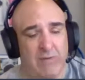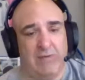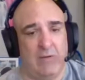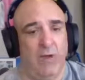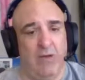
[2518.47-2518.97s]
I'm
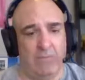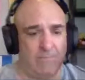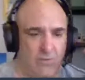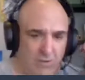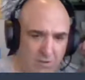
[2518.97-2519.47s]
saying, well,
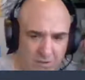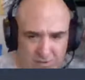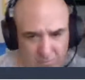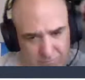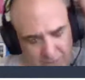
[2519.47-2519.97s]

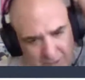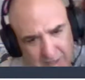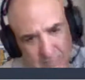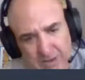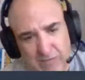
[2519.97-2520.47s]

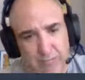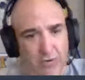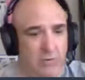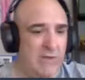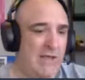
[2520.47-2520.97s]
today in
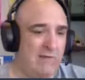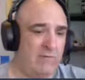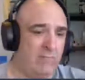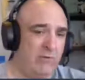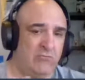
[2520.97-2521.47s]
baseball we
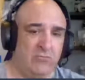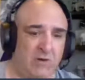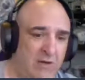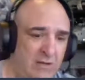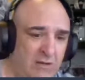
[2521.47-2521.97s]
have a
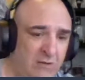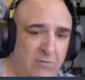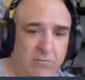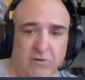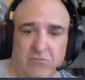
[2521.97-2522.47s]
pitcher on the
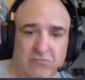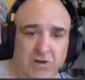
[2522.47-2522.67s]
hill with his